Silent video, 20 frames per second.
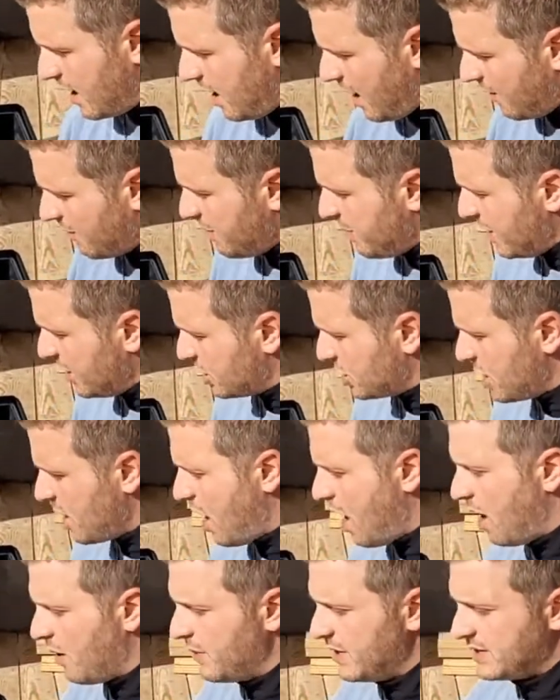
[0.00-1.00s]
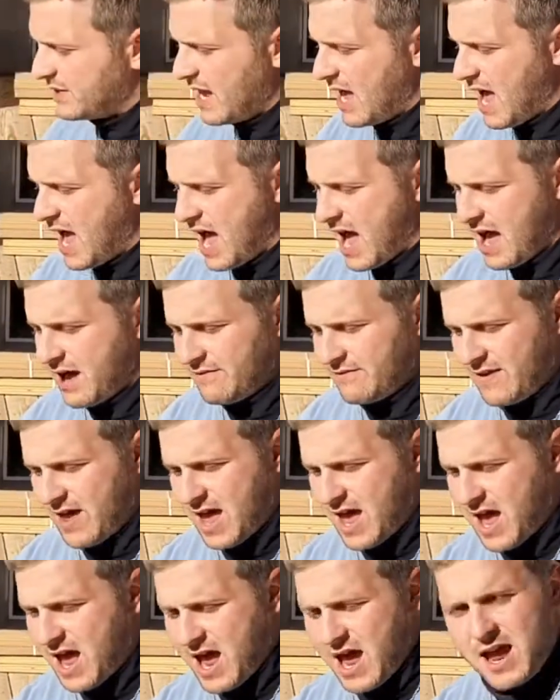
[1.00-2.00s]
Everybody should always have
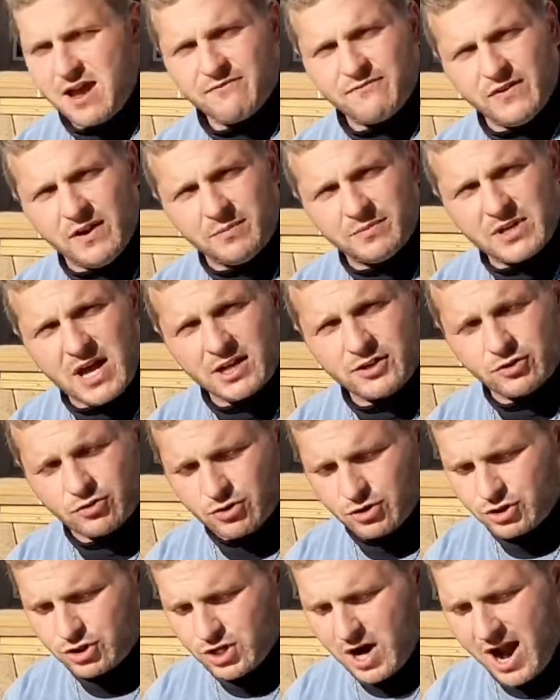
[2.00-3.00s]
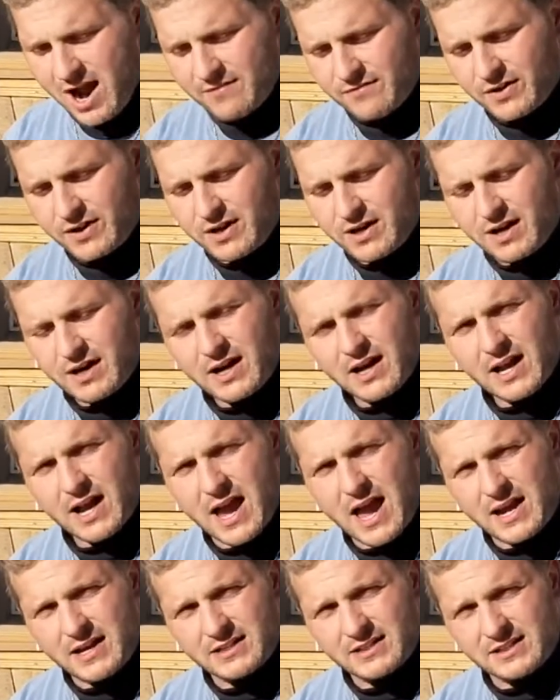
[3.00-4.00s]
a Phillips head screwdriver
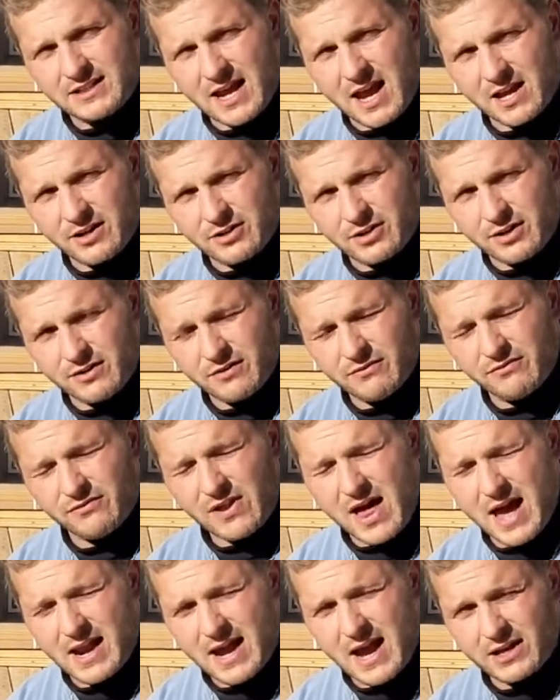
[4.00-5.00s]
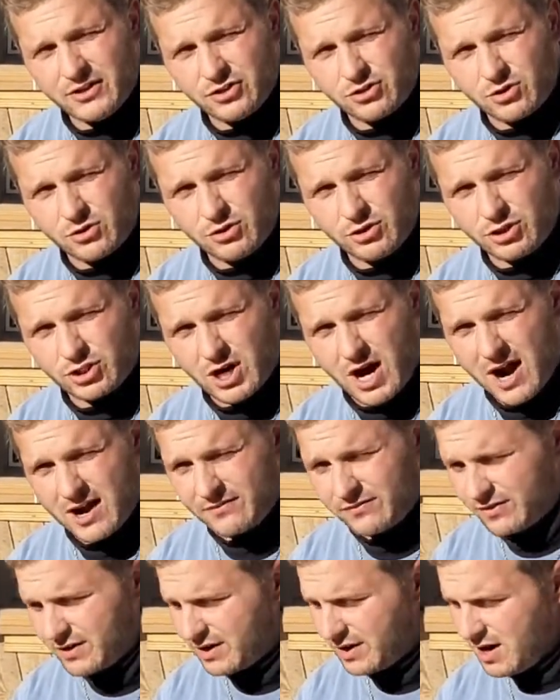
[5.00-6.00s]
and a standard flathead
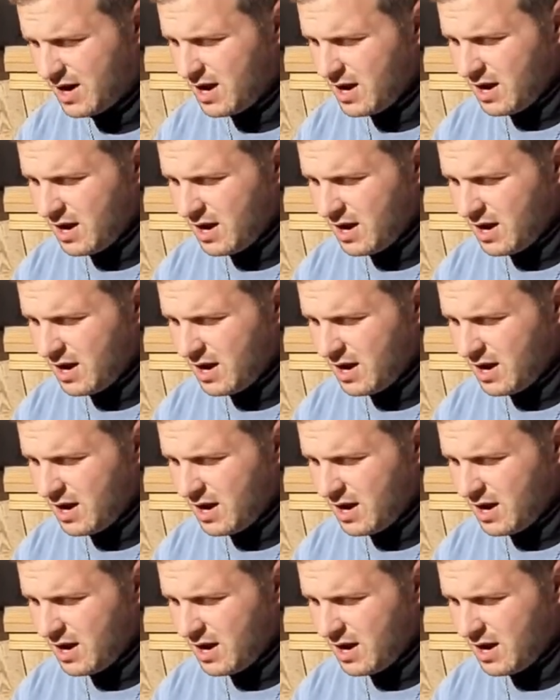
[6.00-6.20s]
screwdriver.